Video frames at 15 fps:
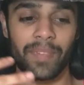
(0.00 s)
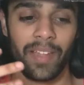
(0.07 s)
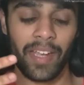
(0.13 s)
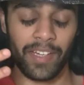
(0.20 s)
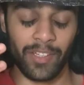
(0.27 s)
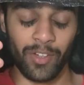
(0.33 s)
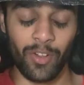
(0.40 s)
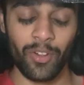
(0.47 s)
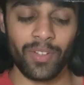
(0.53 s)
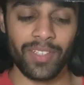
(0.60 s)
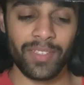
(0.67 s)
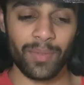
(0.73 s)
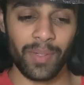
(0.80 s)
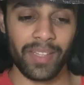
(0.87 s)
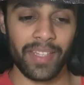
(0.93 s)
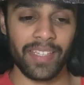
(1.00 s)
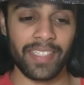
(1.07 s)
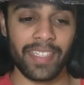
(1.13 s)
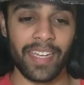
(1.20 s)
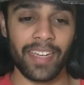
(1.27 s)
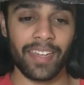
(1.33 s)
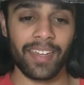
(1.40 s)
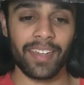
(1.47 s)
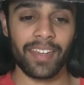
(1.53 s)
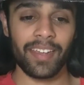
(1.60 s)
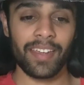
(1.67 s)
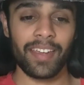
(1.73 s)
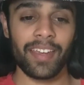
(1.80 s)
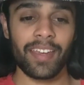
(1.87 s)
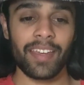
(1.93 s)
acknowledge what they're saying,
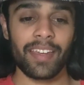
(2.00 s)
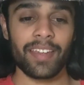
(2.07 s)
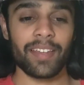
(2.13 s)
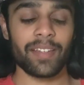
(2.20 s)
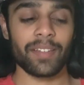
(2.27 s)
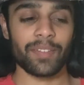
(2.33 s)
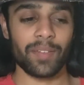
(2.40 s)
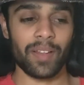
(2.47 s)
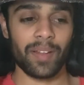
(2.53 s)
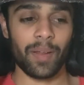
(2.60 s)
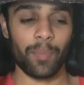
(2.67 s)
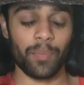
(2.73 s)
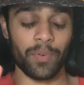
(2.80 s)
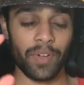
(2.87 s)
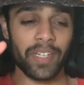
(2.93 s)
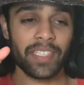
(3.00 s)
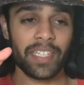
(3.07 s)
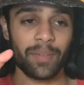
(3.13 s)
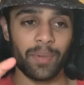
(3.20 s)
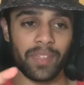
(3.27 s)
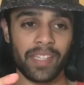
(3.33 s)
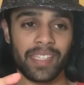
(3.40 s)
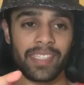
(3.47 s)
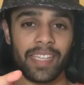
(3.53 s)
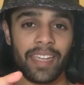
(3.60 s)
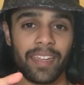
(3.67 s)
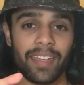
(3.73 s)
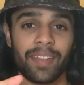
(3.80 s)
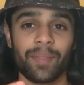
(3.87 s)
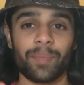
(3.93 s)
appreciate what they're
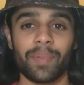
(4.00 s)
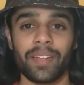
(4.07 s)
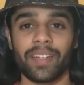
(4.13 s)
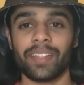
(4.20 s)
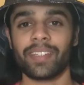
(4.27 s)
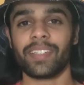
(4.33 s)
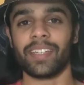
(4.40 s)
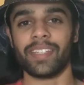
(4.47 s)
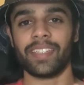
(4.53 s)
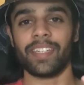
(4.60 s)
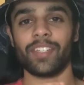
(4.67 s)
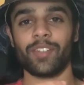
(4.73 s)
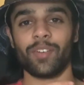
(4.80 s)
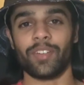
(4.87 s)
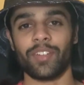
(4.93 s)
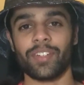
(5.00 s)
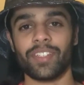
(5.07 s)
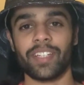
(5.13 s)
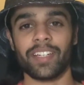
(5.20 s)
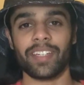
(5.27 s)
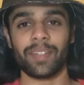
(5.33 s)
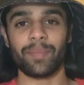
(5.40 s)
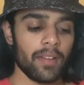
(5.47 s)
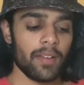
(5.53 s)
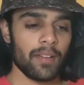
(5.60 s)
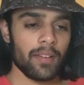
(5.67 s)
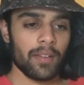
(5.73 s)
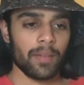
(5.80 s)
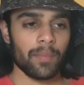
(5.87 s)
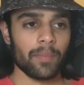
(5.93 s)
saying, but continue on your journey.
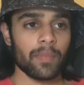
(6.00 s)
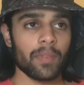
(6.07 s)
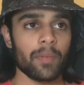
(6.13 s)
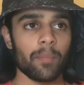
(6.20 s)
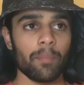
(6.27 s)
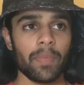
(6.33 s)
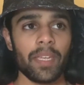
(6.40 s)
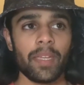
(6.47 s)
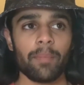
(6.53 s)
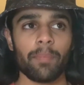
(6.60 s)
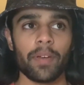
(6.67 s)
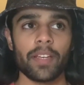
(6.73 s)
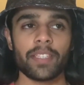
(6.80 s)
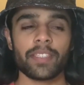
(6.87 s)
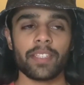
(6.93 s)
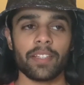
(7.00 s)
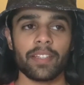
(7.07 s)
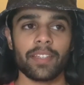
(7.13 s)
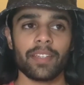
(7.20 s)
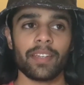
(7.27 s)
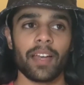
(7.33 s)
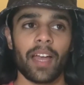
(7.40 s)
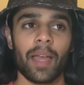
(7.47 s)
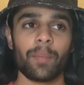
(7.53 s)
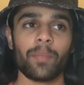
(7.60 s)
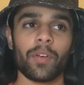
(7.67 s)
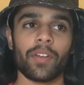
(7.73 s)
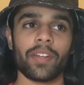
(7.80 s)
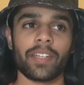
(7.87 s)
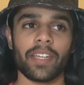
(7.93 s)
Me personally, I'm
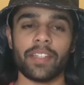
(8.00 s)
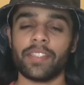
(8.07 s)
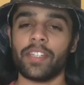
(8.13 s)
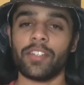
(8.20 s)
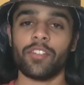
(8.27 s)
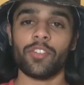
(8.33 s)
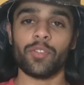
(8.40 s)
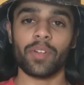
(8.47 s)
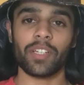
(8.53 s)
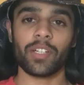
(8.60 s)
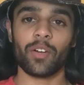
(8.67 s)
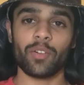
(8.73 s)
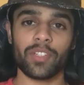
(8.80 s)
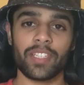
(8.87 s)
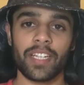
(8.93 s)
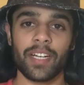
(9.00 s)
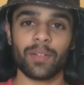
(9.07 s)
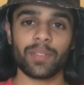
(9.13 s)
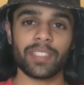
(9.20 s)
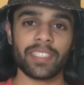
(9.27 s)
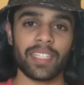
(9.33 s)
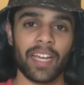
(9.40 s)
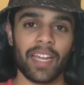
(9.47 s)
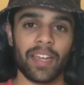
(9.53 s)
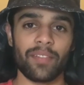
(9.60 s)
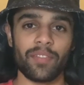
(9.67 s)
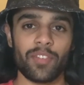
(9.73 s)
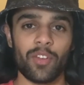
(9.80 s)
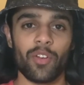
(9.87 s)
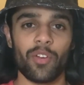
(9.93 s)
going to continue doing cold showers. I have
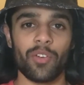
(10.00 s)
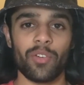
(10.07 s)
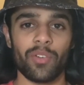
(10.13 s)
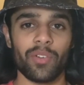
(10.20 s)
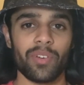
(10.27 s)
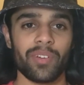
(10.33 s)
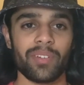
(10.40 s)
no